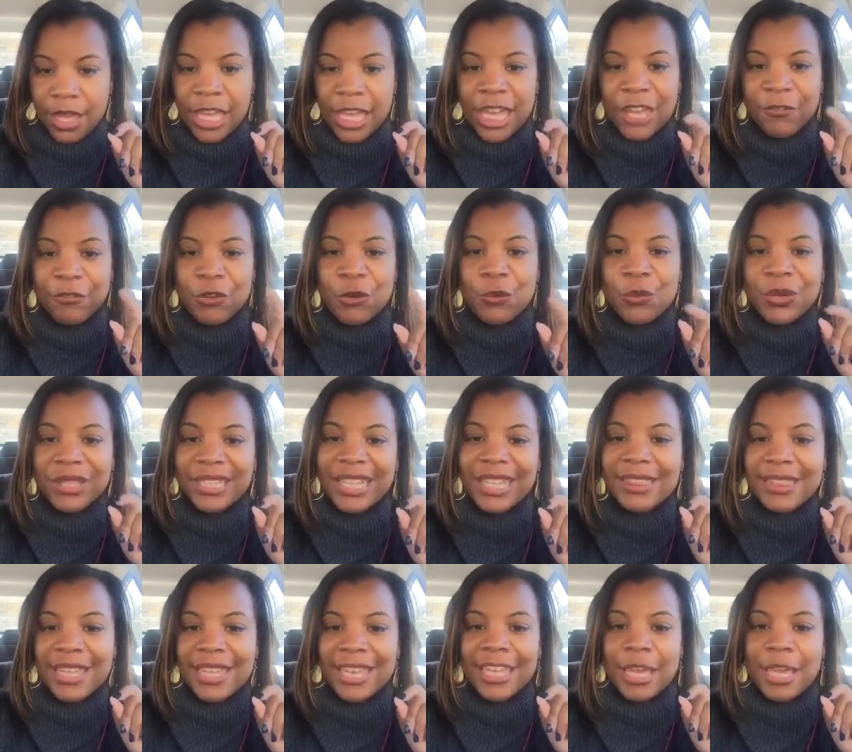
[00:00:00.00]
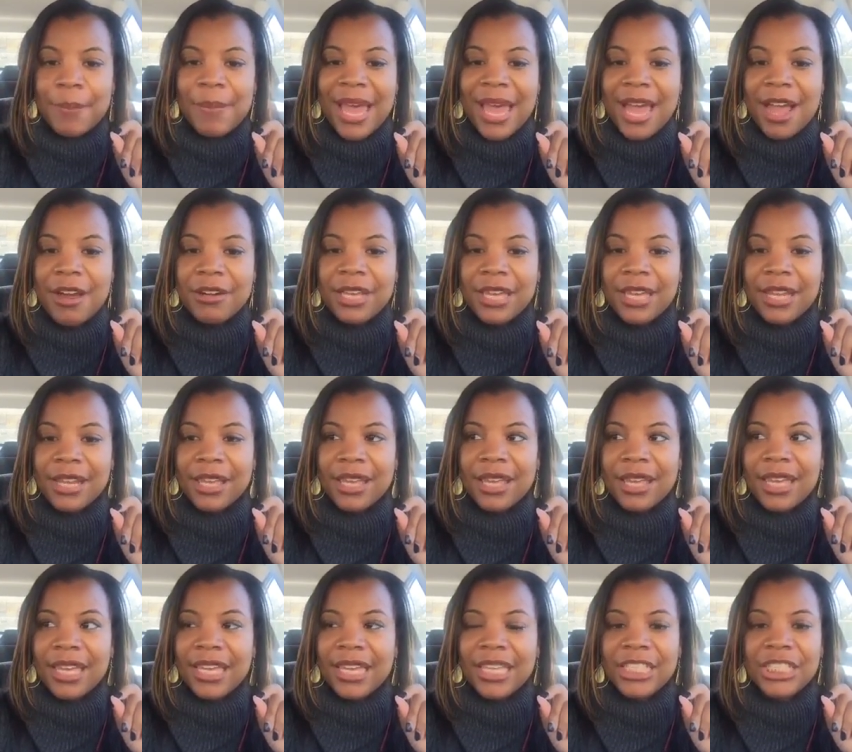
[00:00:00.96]
If you really think about it,
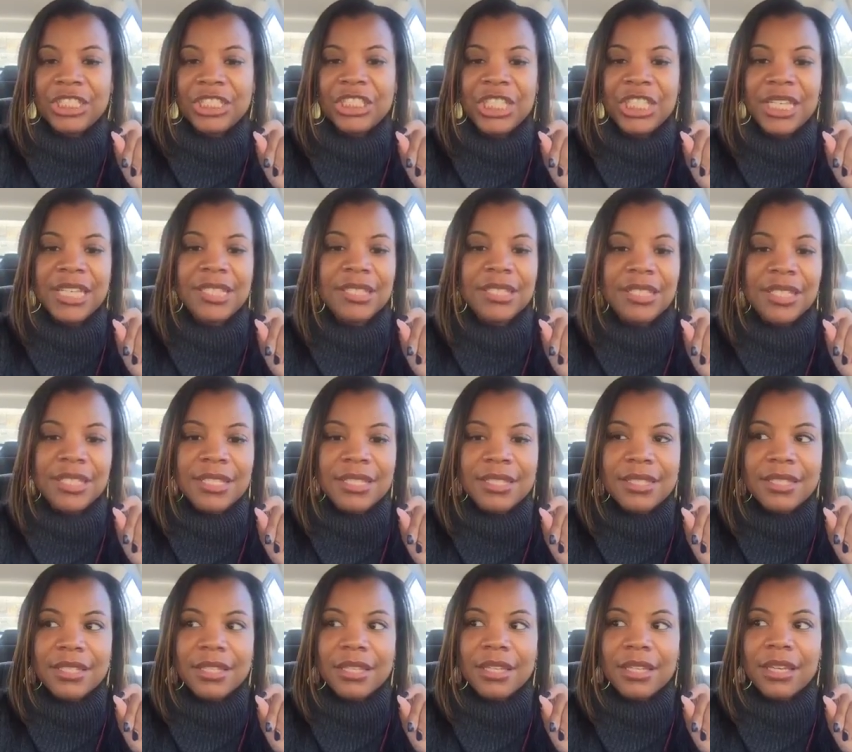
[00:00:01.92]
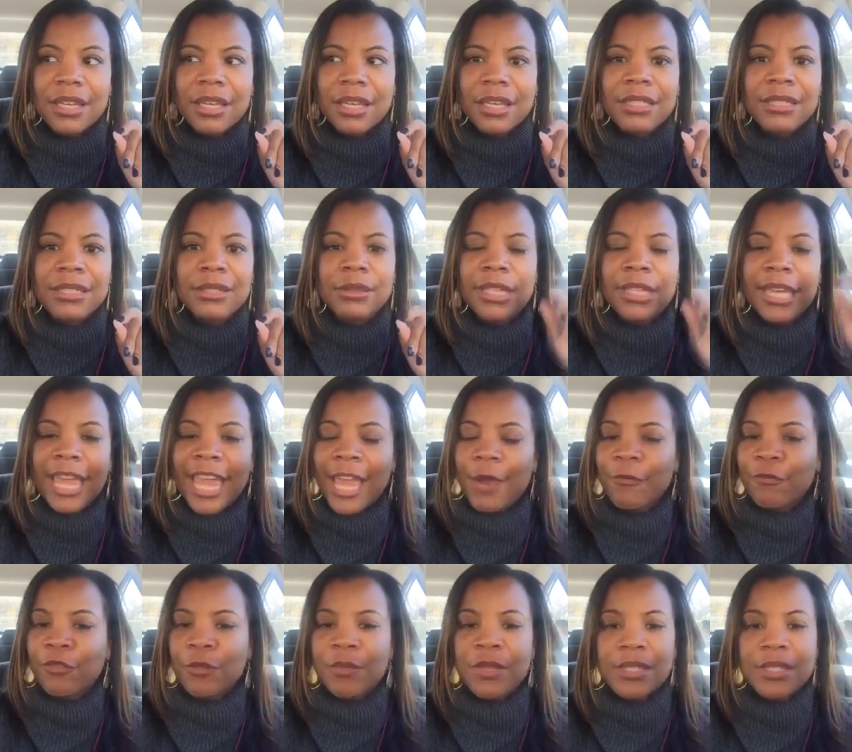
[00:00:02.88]
Jesus
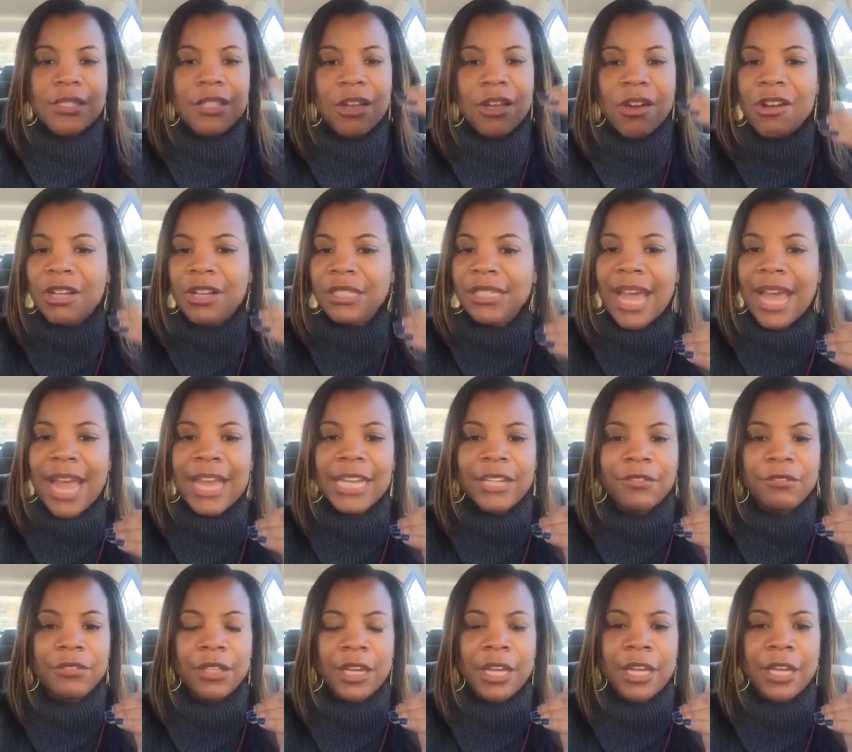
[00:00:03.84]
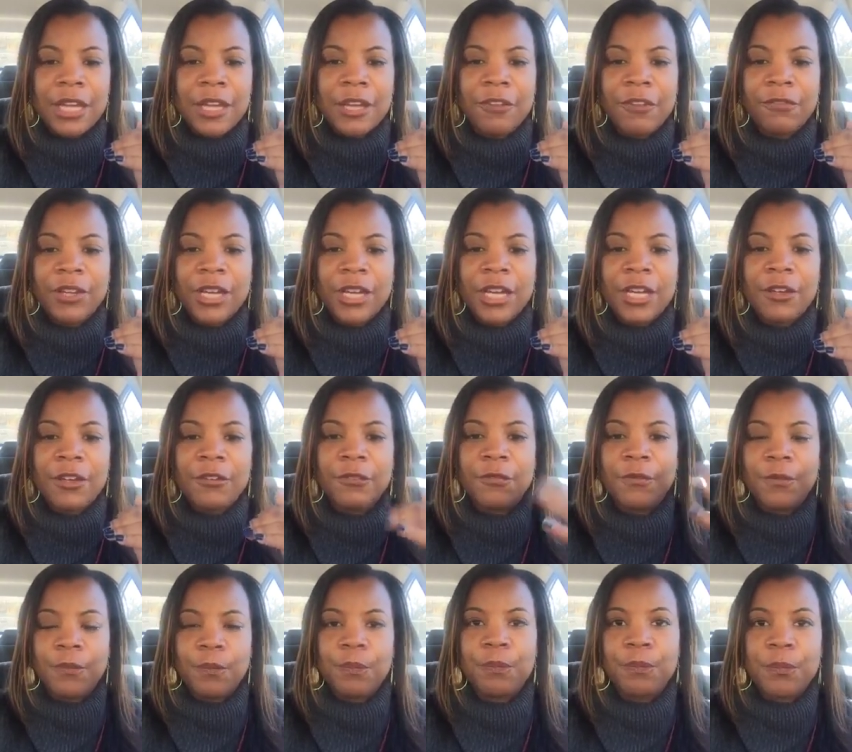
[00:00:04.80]
came from this long line
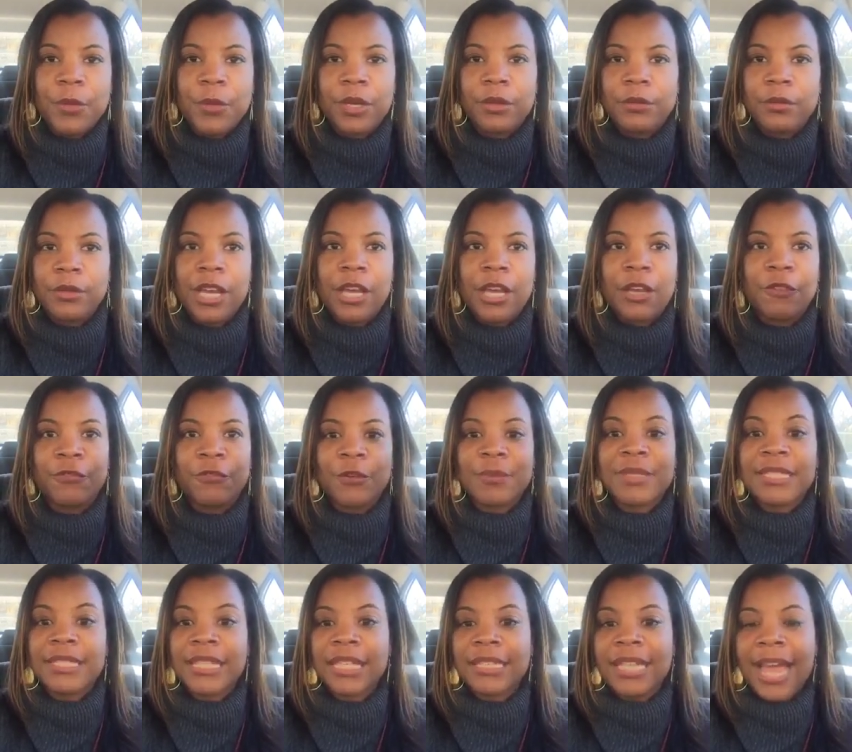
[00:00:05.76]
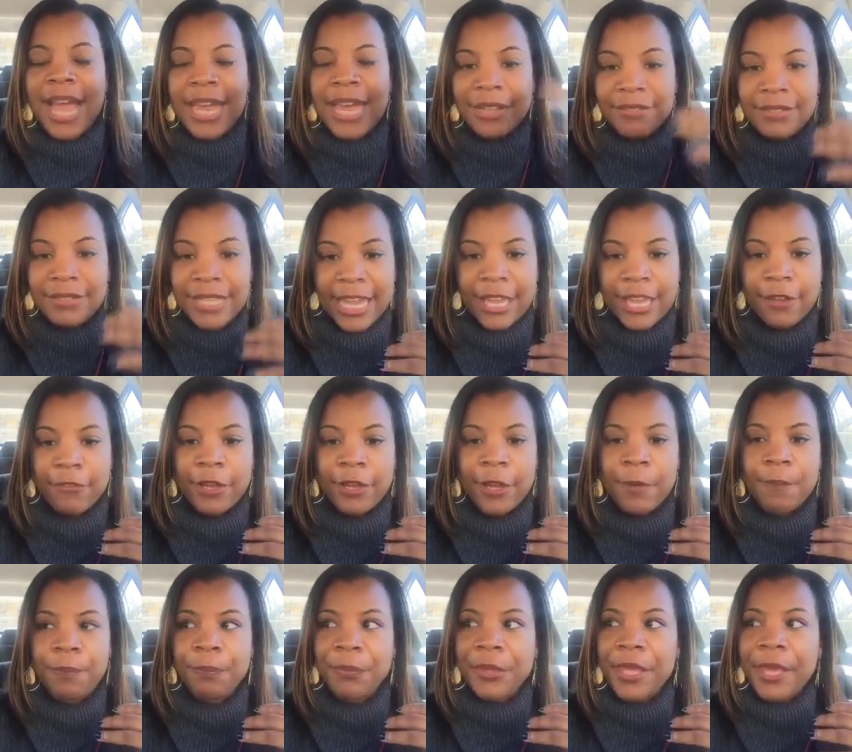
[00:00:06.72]
from the line of
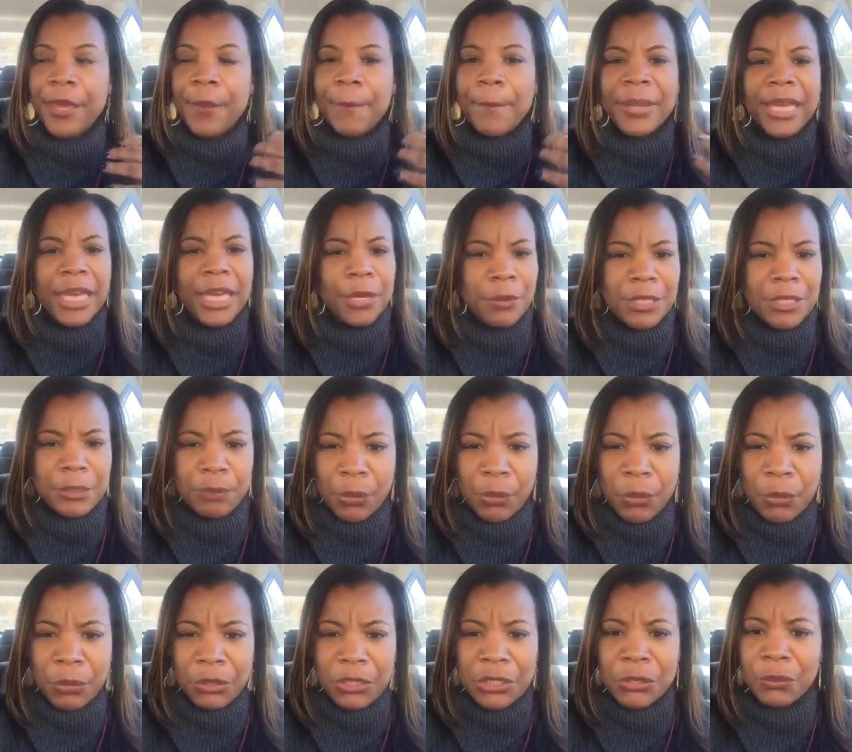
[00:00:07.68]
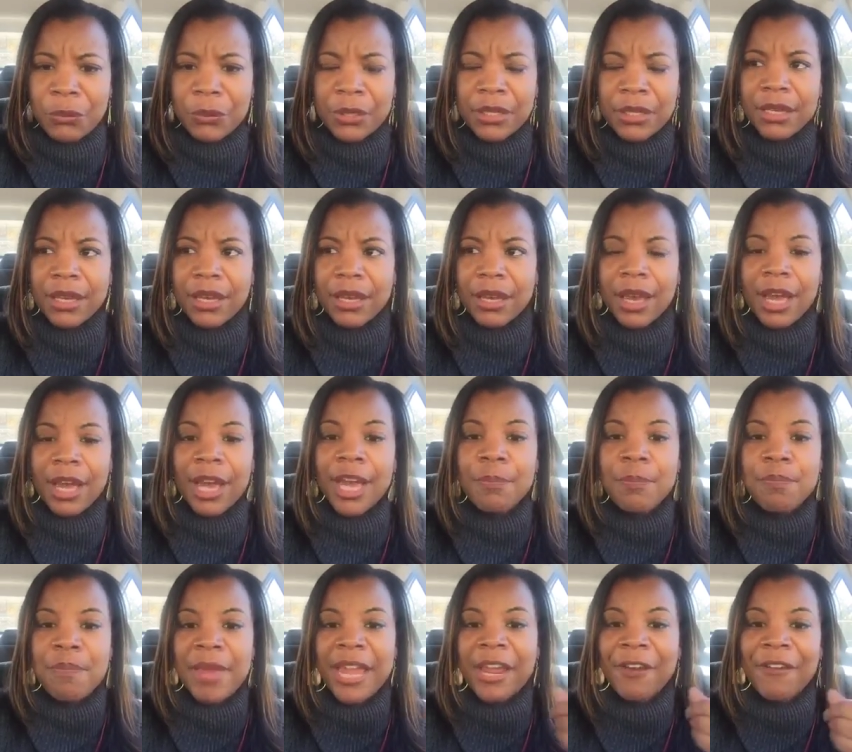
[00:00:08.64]
David, but he was born to an
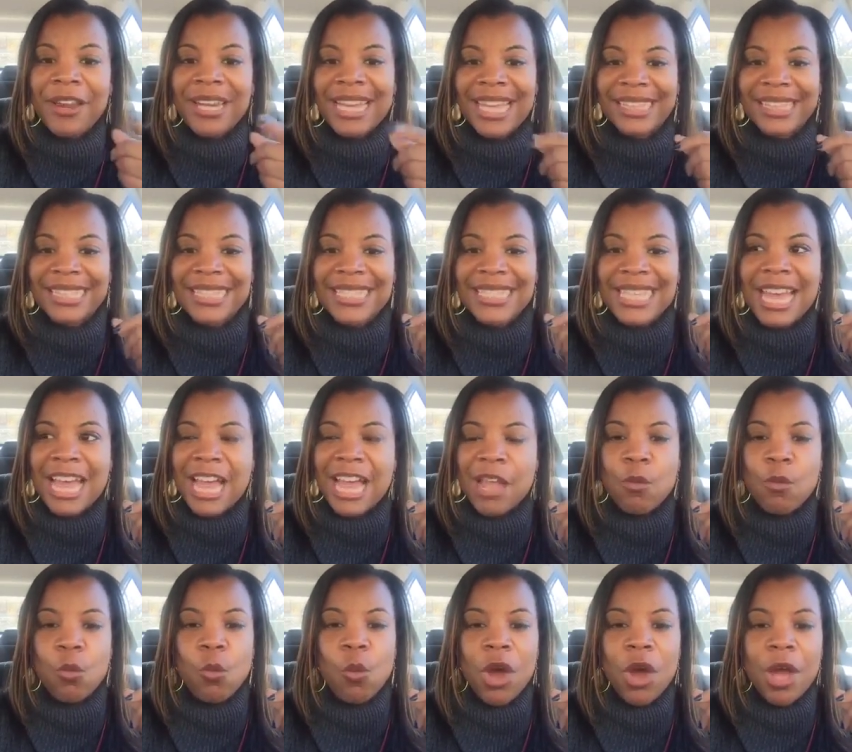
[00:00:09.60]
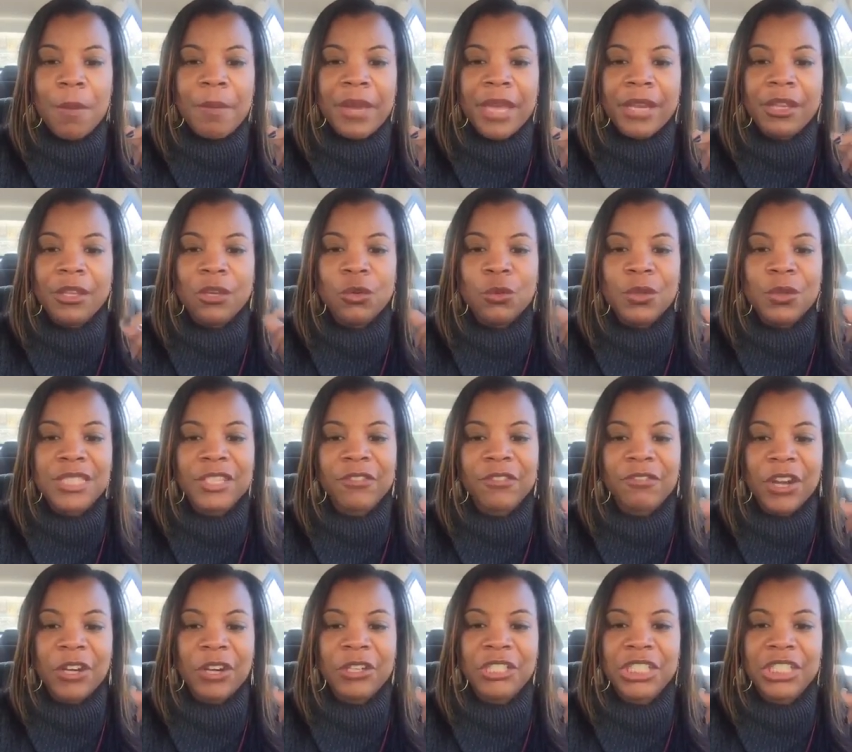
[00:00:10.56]
unmarried at the time woman who was a
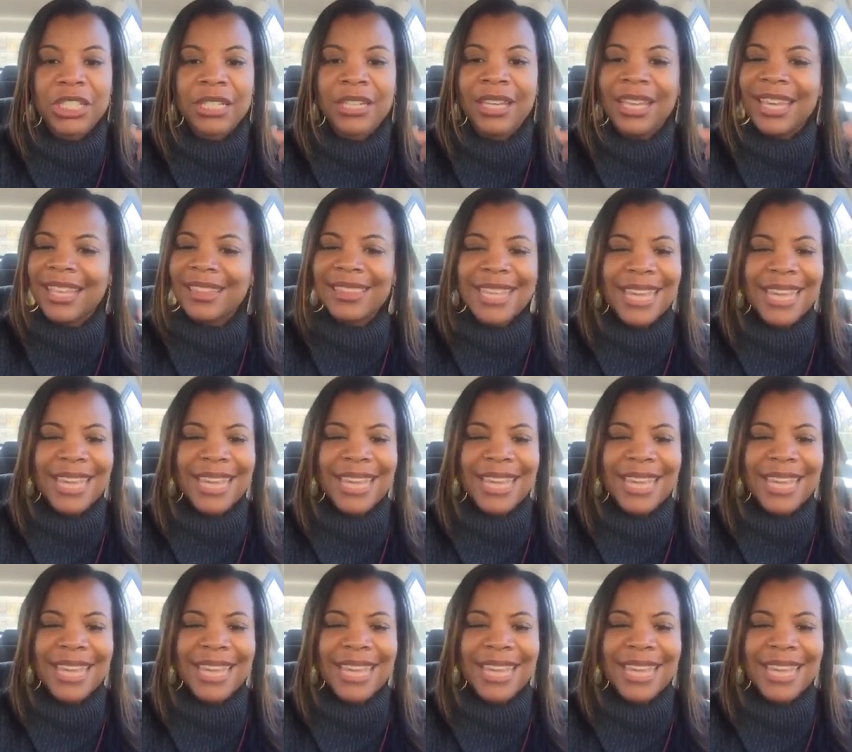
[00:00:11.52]
virgin.